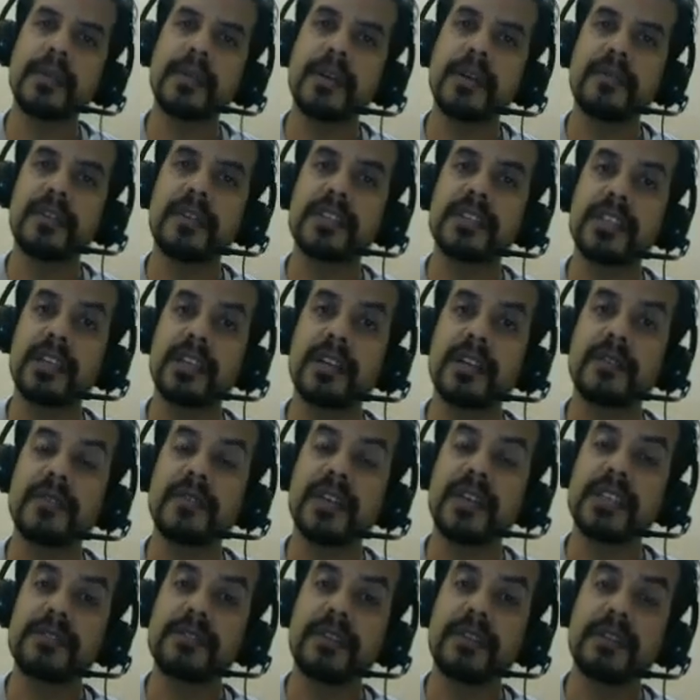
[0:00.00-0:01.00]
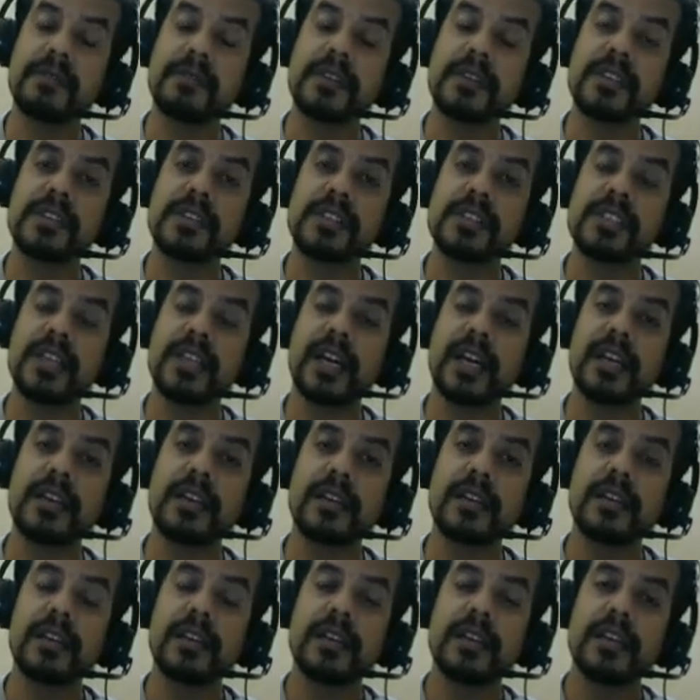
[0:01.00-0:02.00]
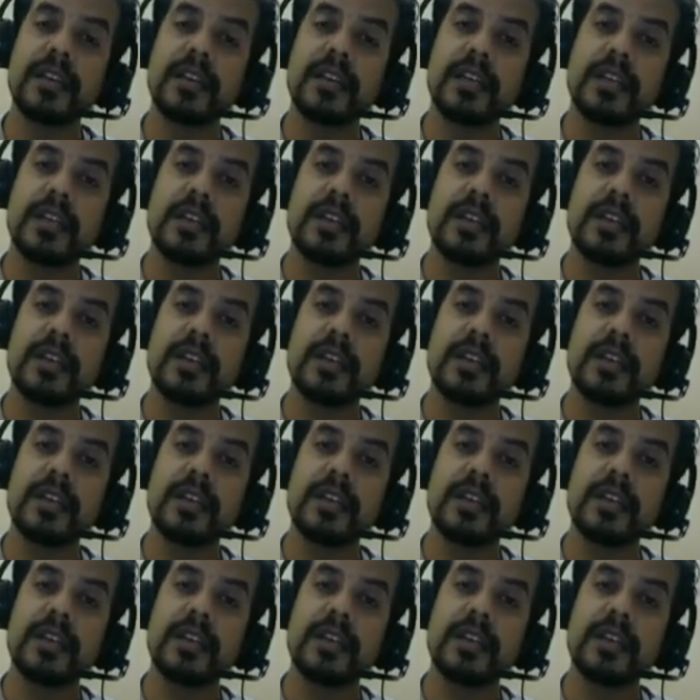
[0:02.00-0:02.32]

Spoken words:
the previous interface where we start